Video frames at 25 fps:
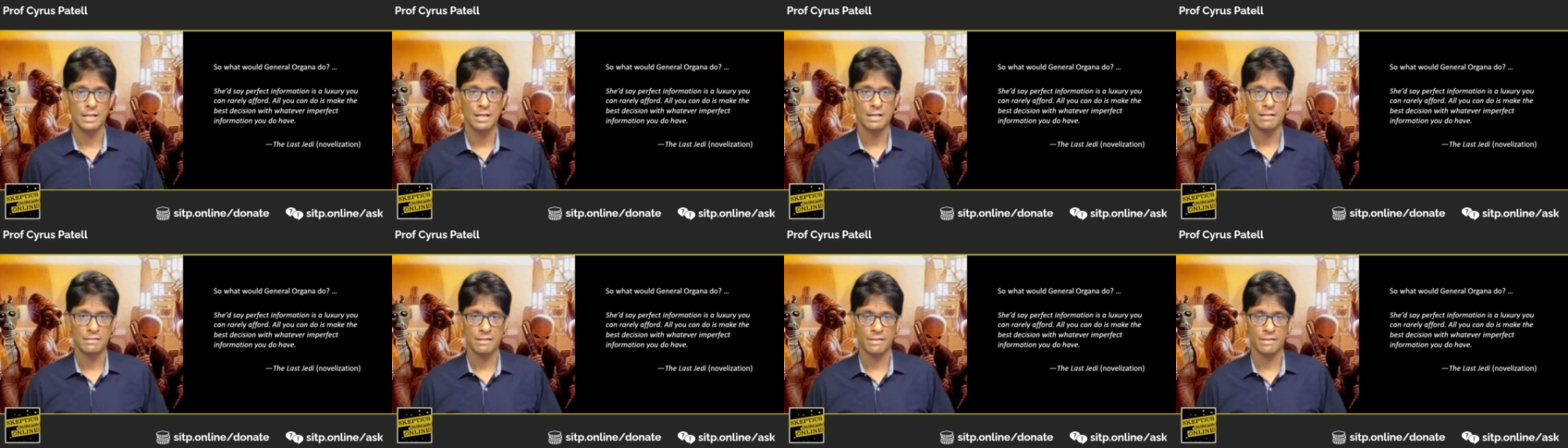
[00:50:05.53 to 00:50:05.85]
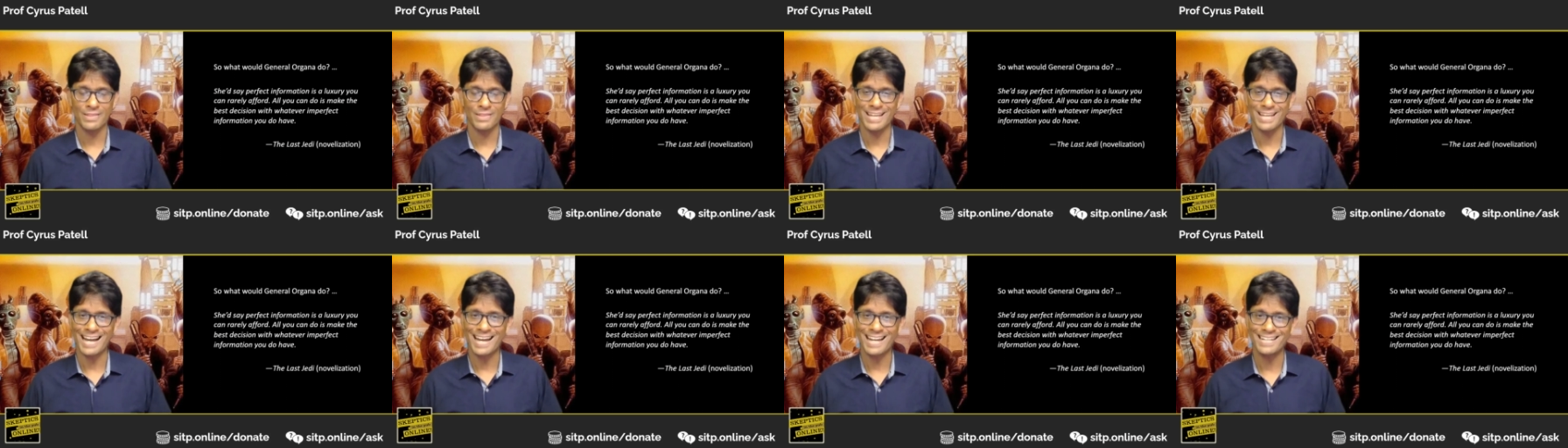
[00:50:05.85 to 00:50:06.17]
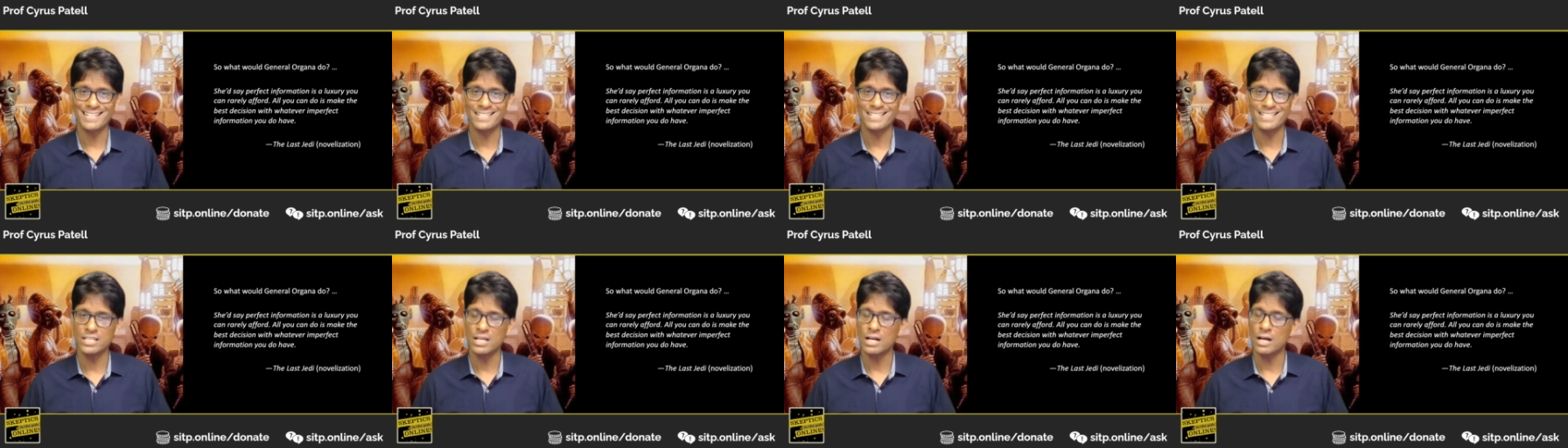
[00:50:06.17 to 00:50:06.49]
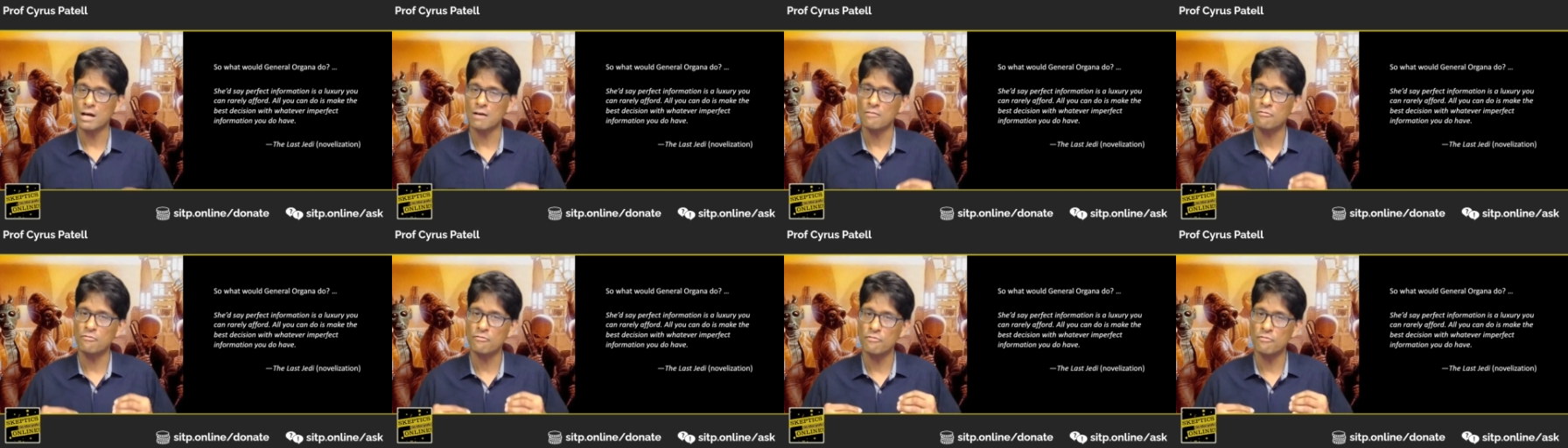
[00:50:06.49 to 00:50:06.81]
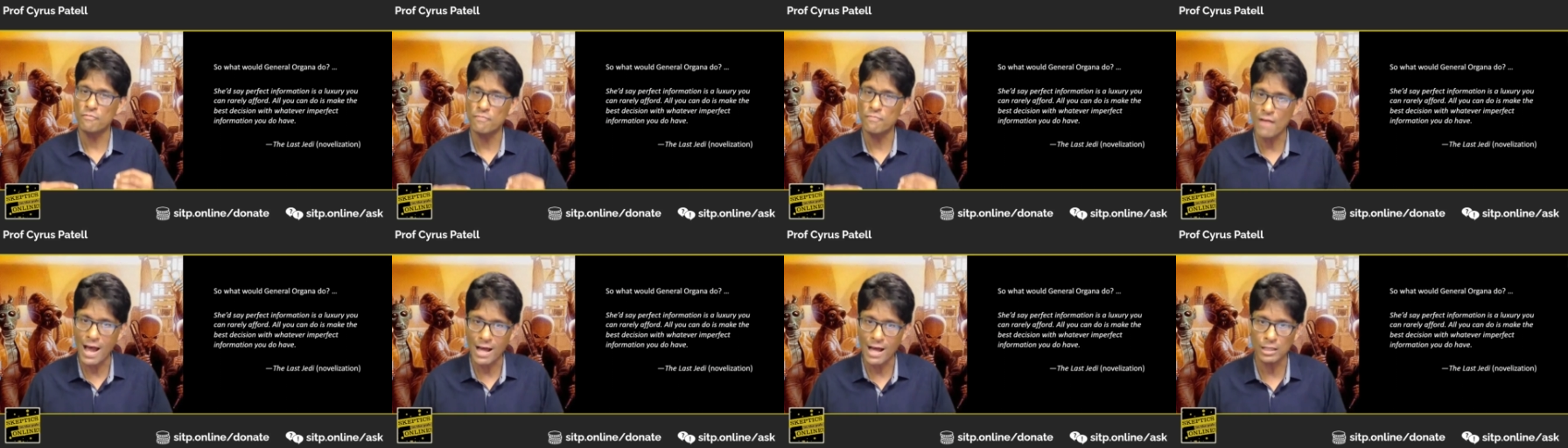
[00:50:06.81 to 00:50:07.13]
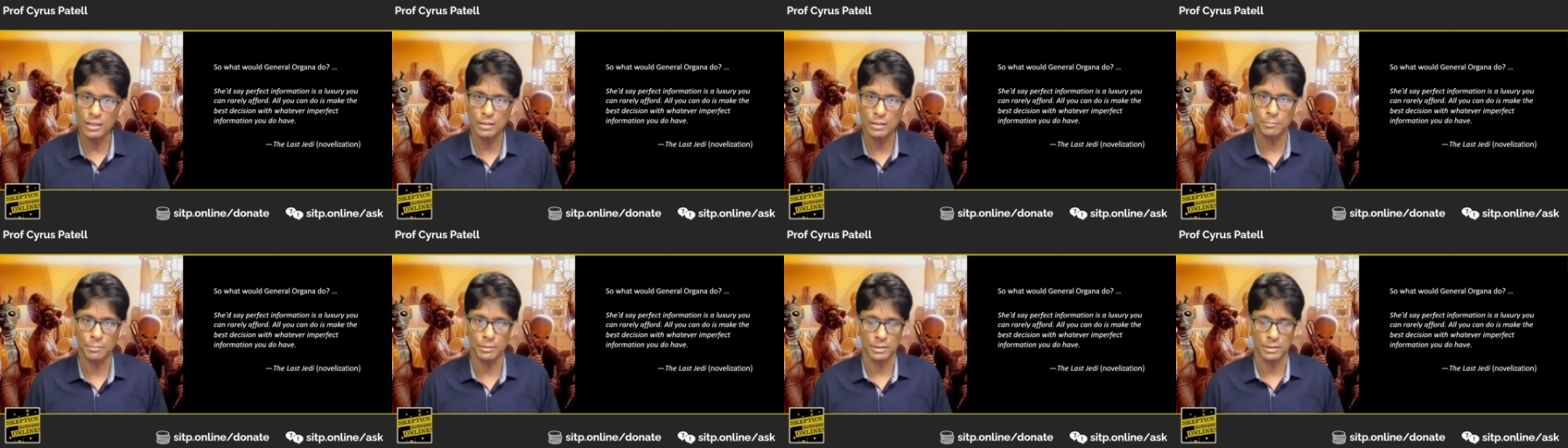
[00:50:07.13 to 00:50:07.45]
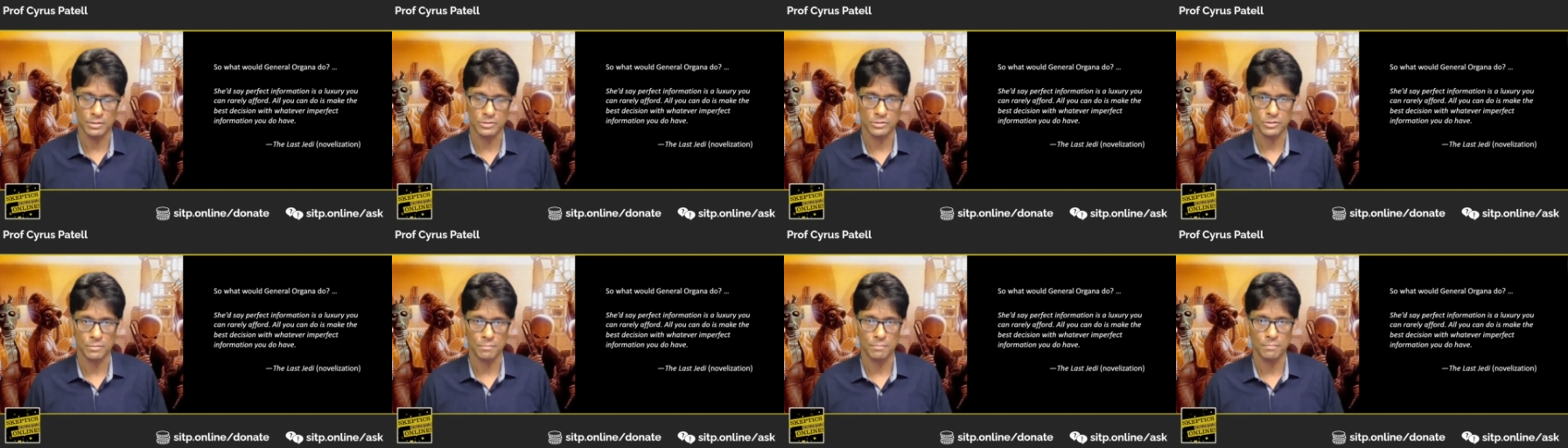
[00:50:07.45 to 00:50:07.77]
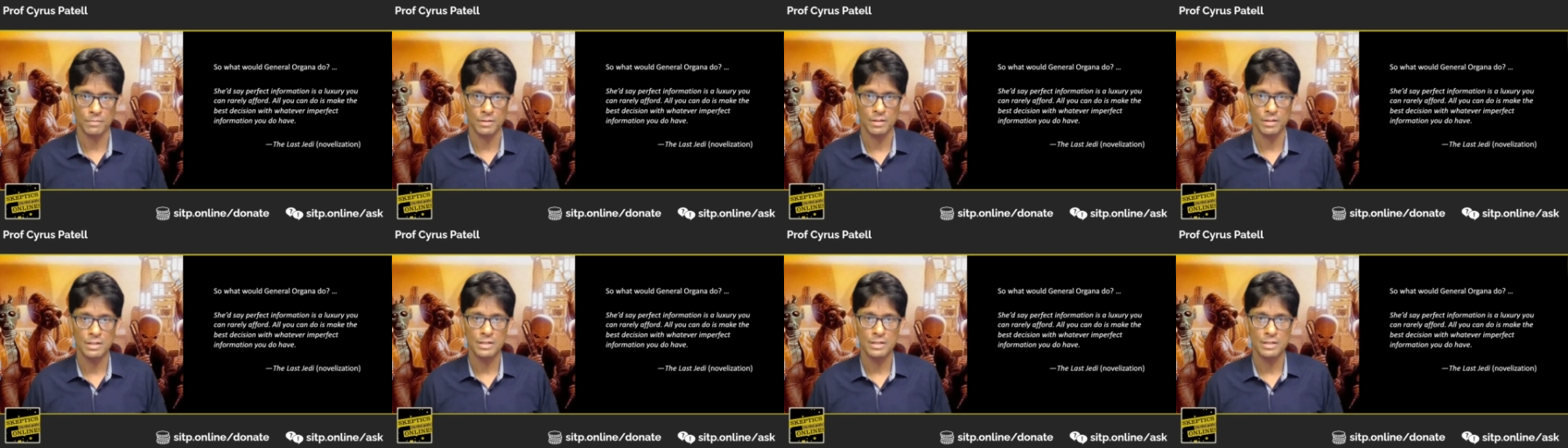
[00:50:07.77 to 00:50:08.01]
then the idea of fallibilism